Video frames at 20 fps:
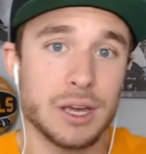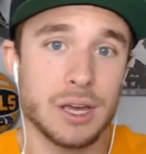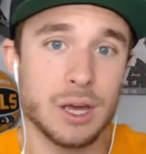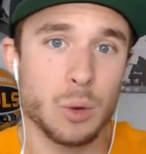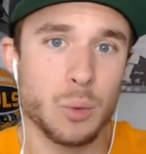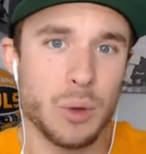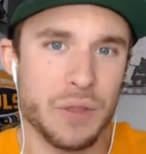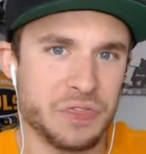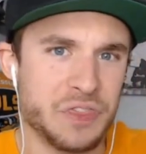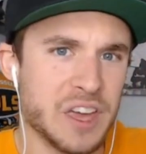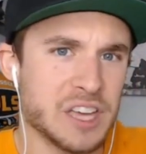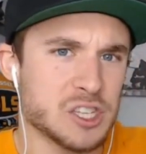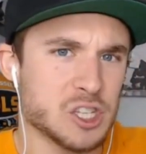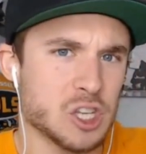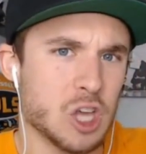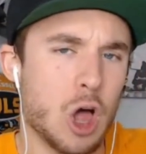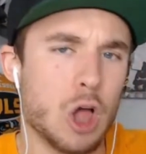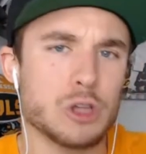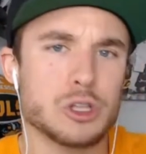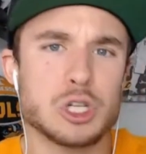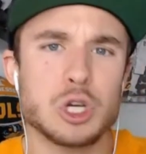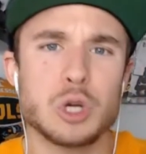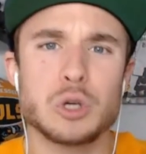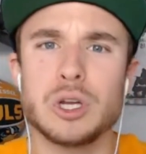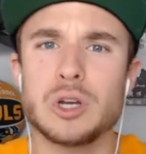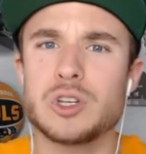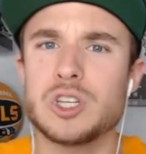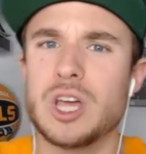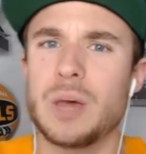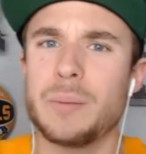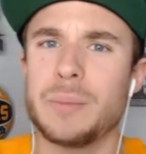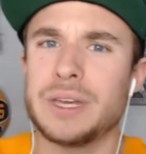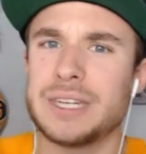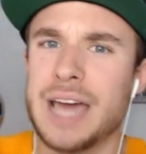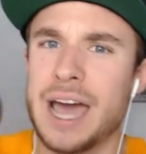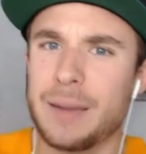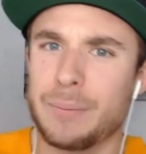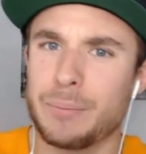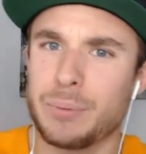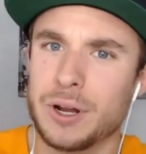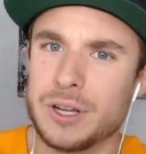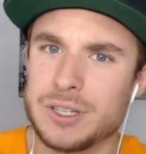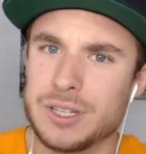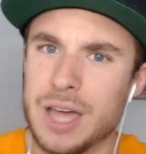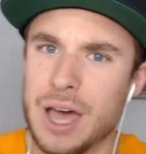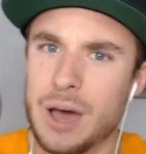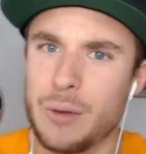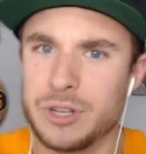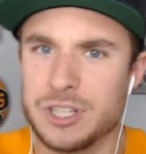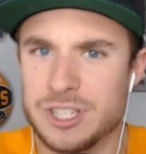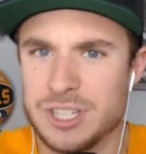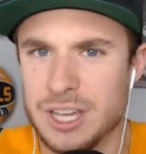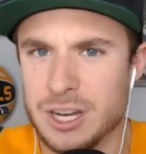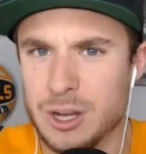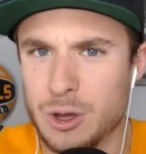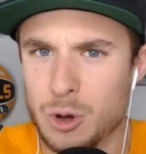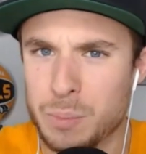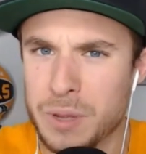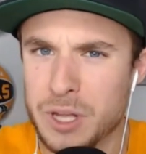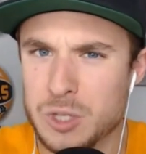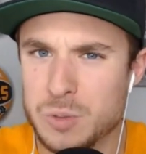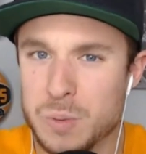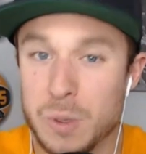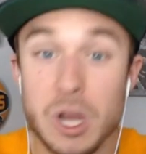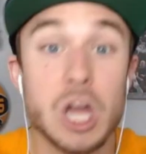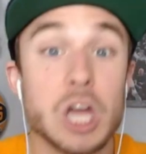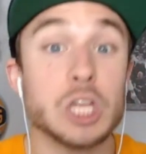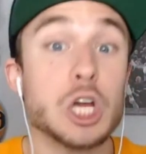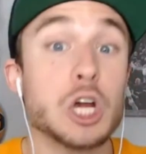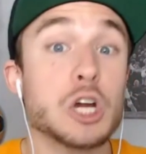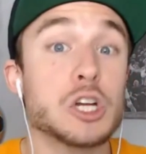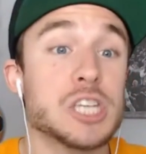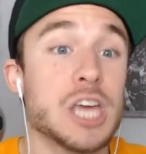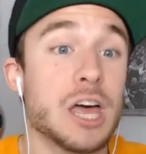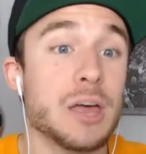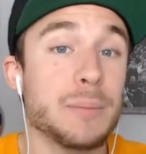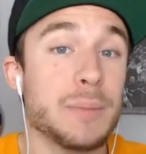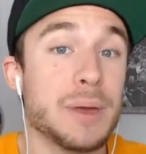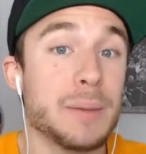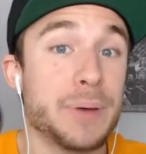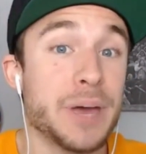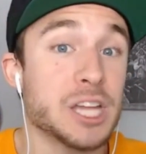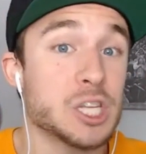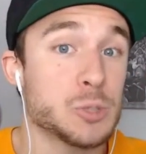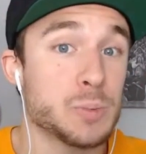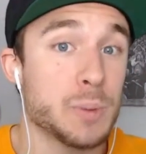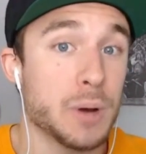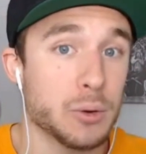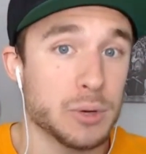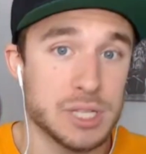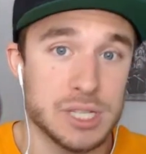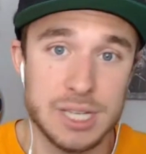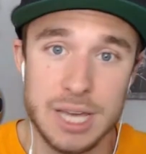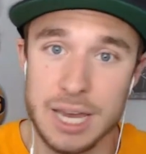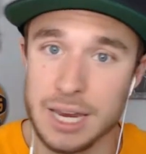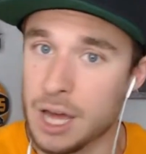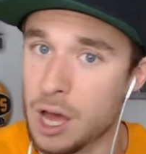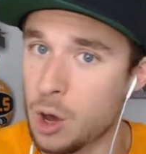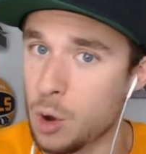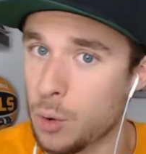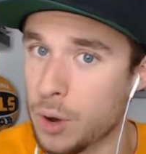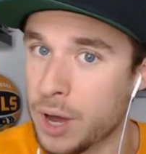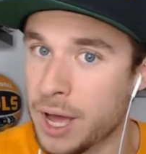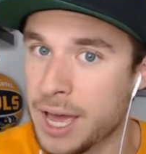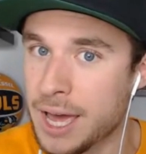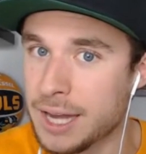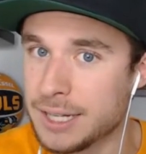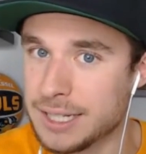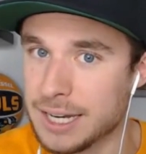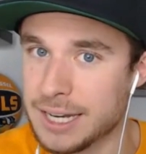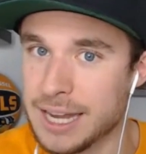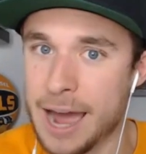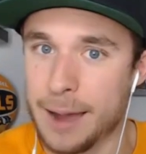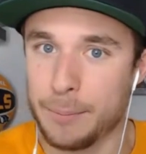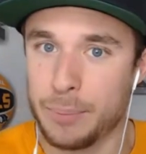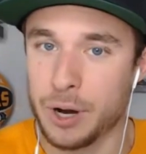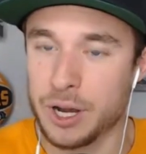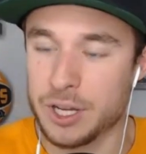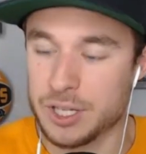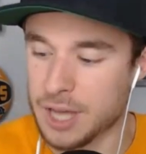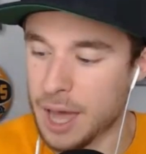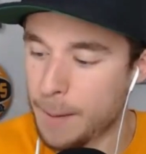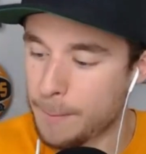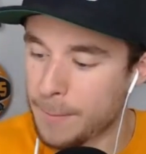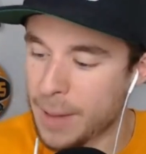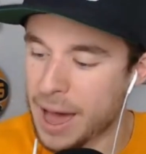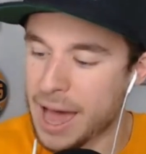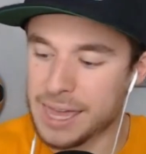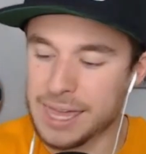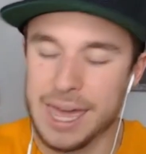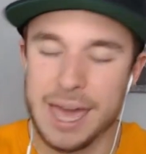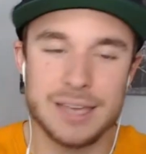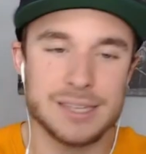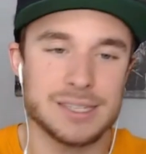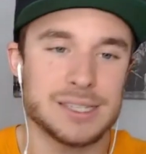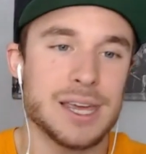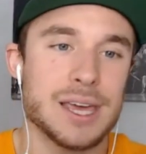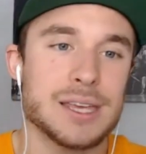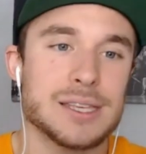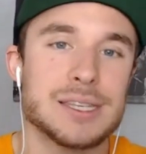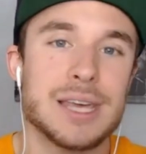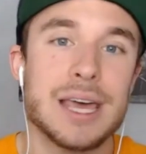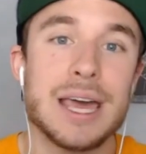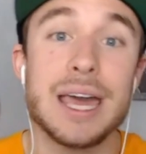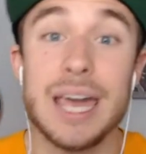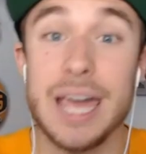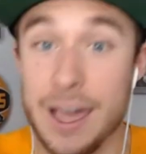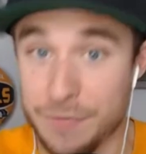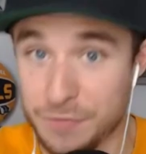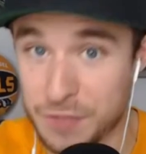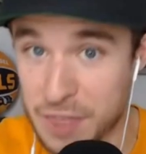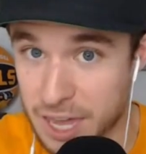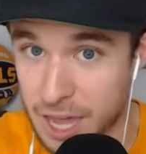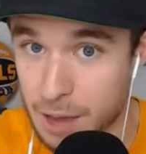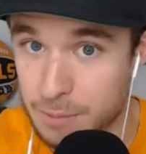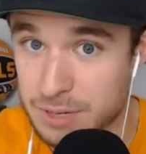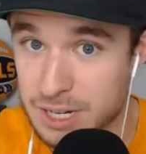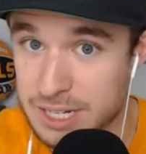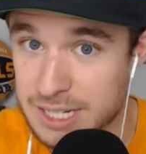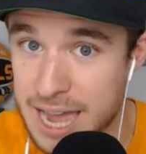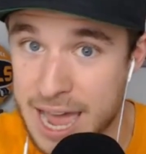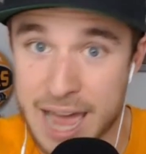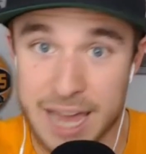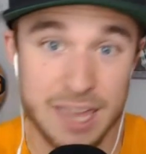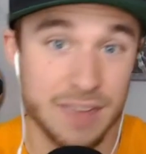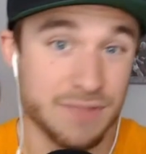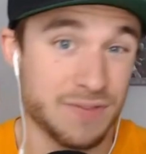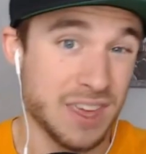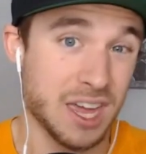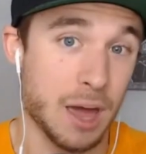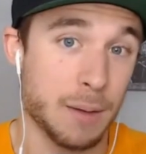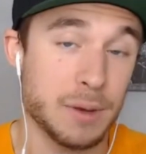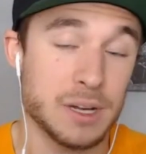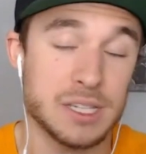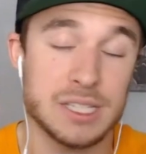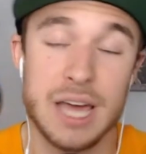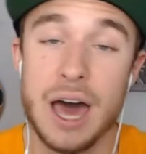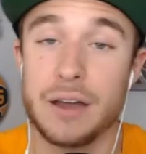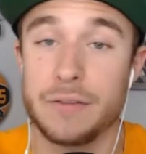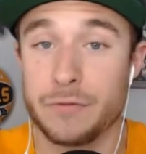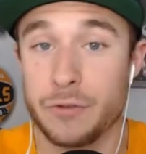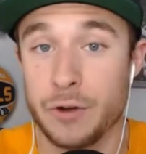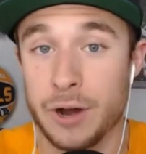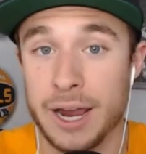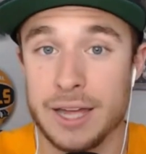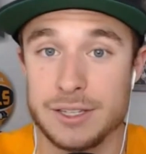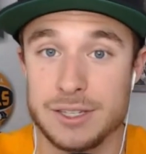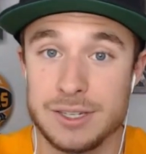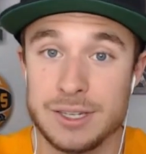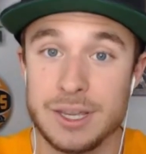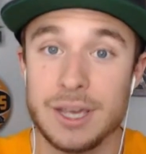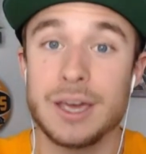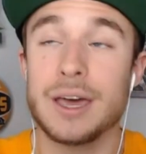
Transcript: with this culture, you're telling me Dak Prescott would say no to Pittsburgh? You're telling me Pittsburgh would say no to Dak Prescott? My guess is if they come to Dak, if they come to Todd France,